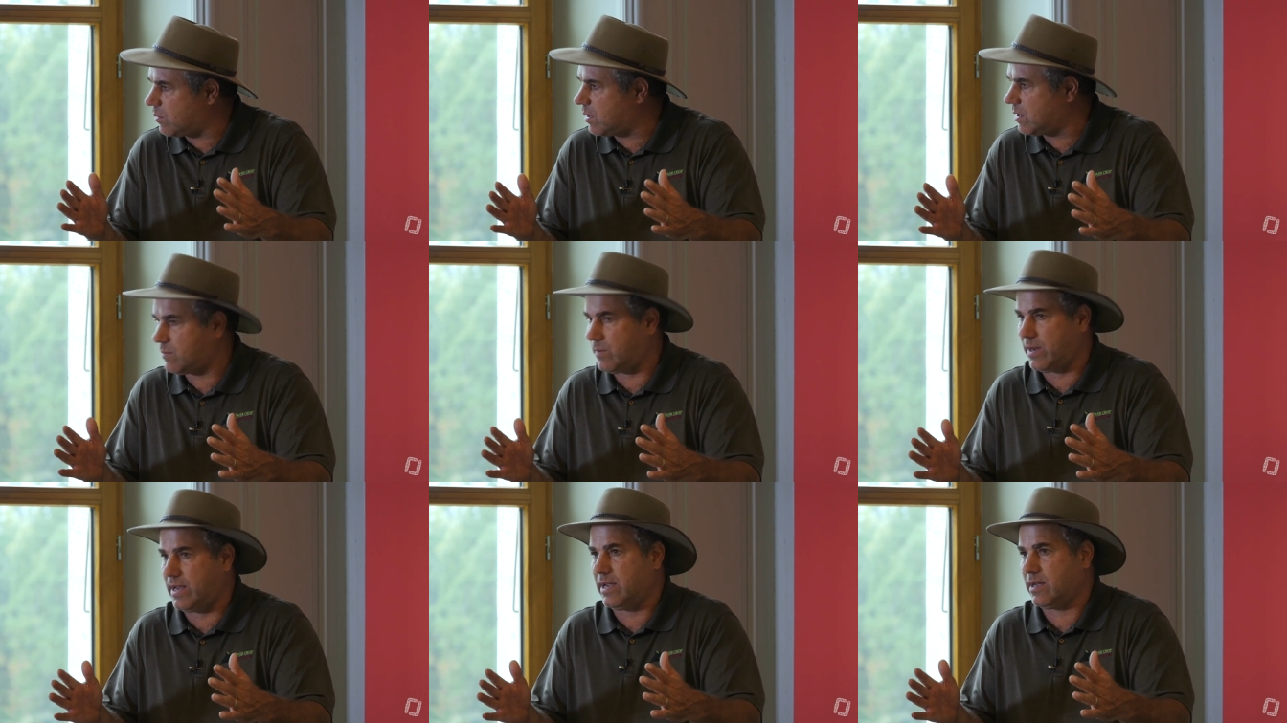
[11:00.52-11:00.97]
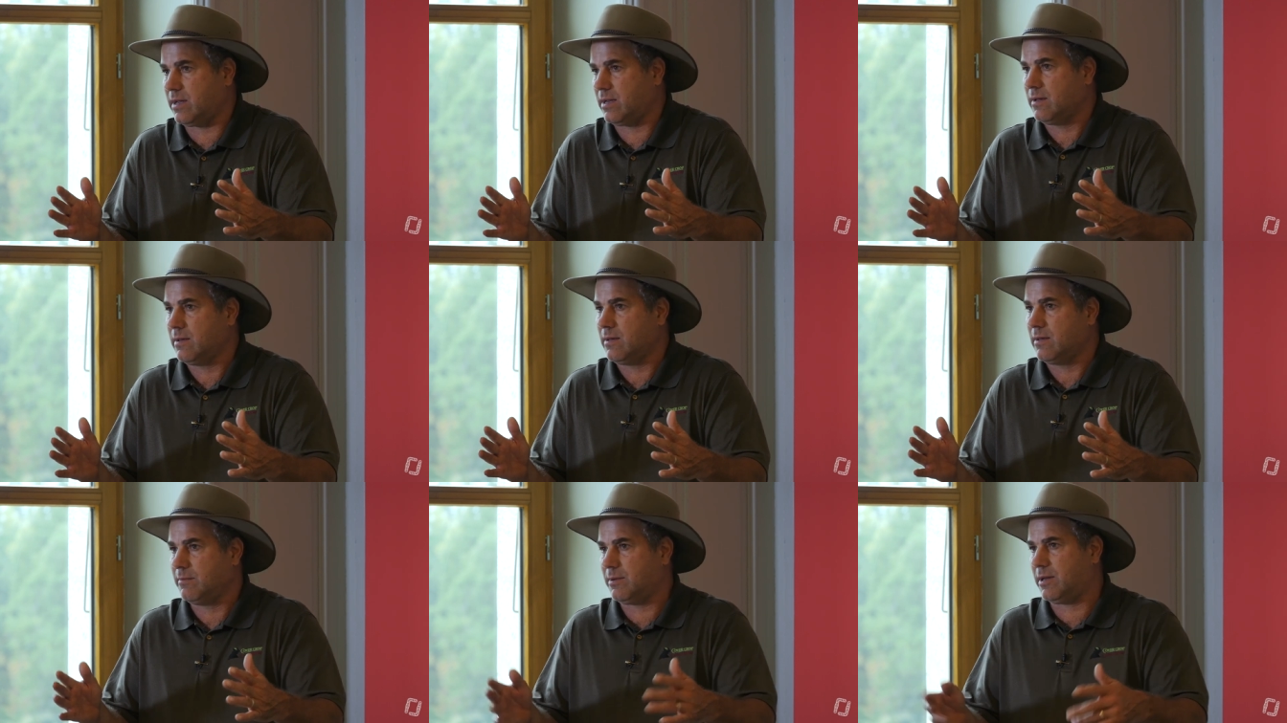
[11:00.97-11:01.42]
one week,
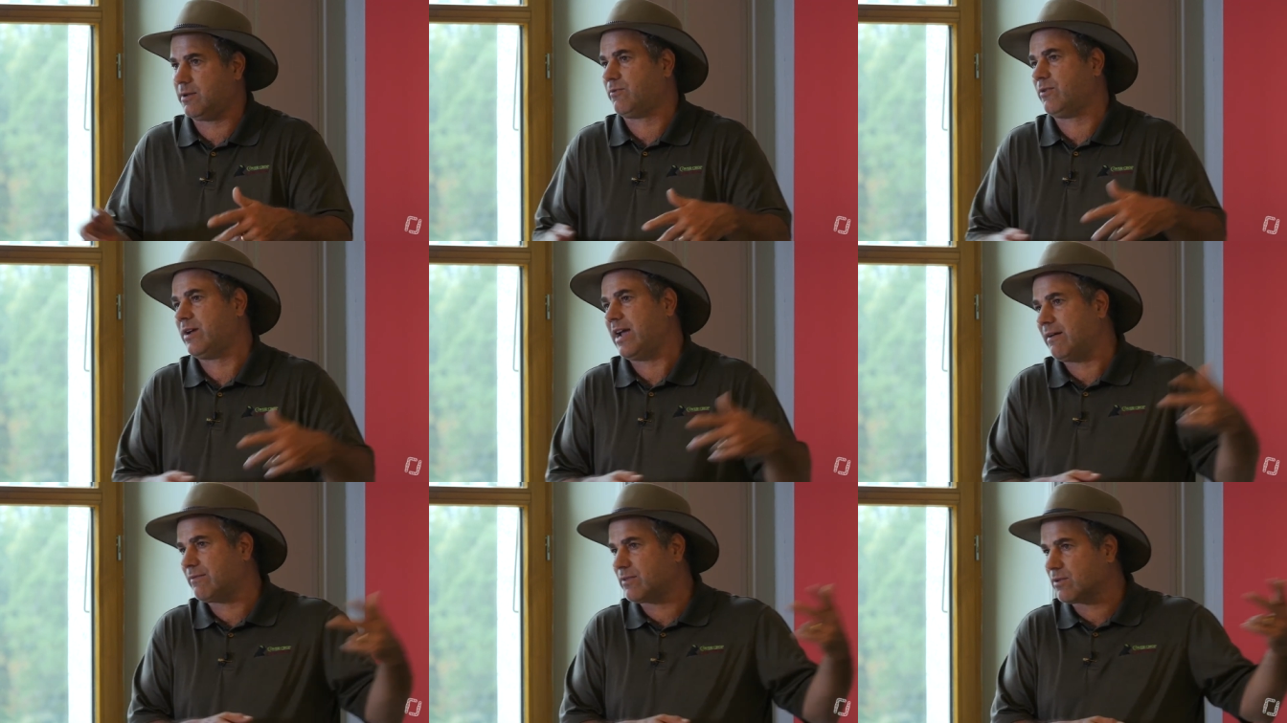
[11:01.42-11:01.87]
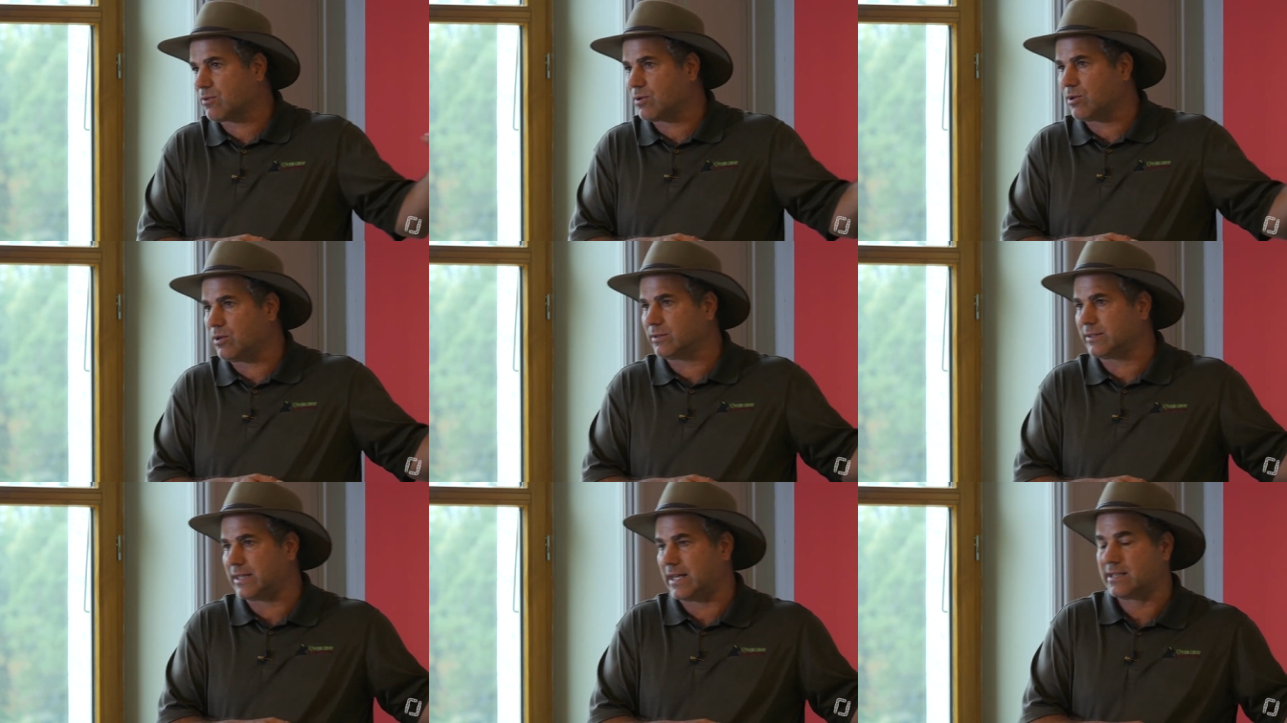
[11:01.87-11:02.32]
but if we have to
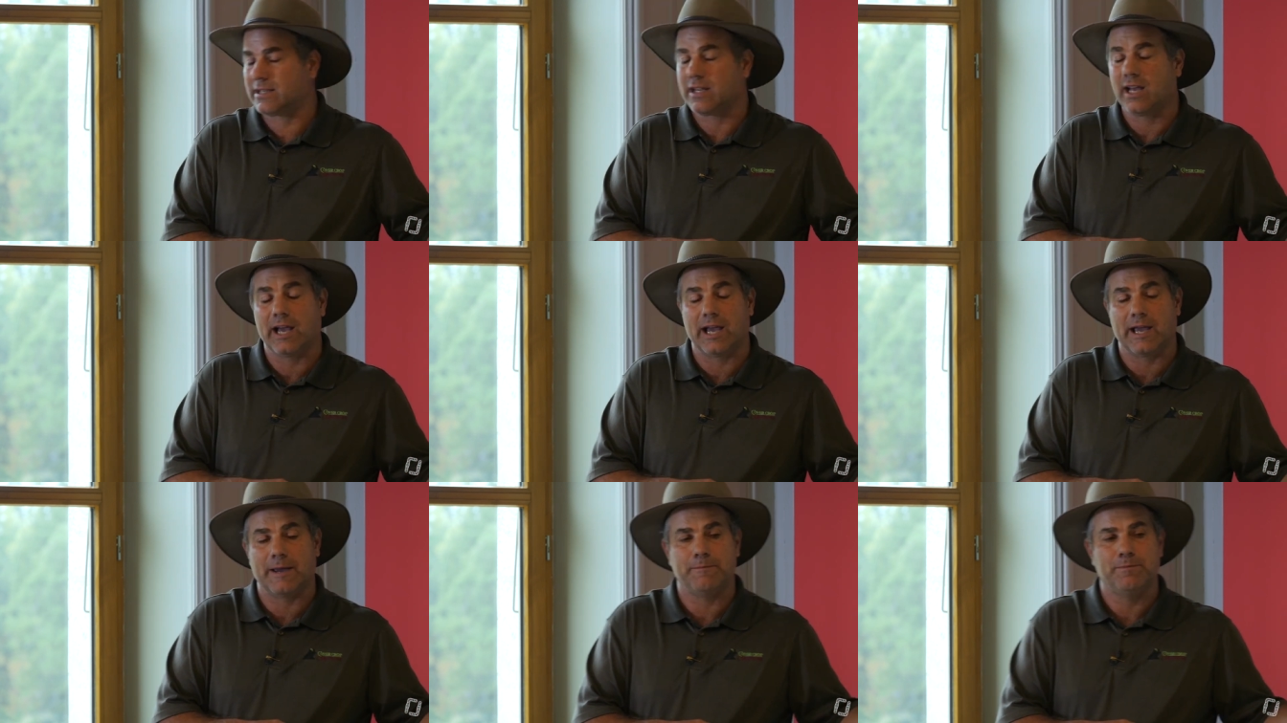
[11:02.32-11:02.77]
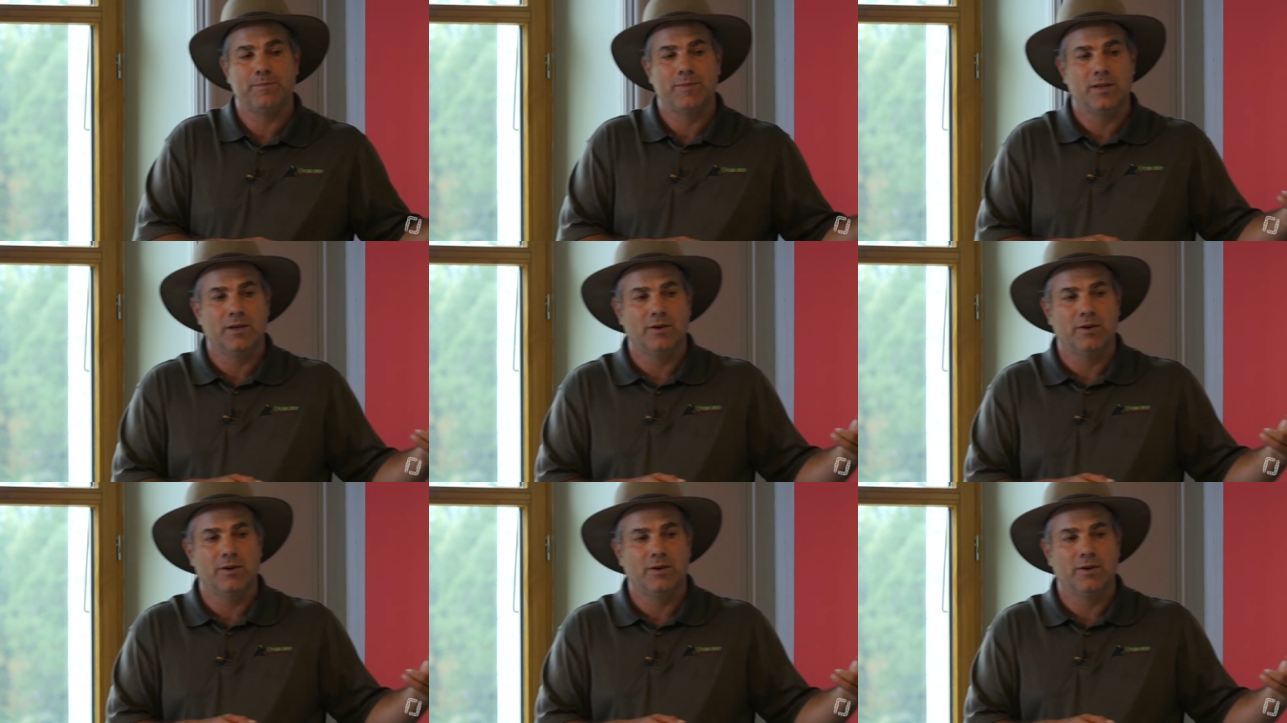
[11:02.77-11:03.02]
roll at that time,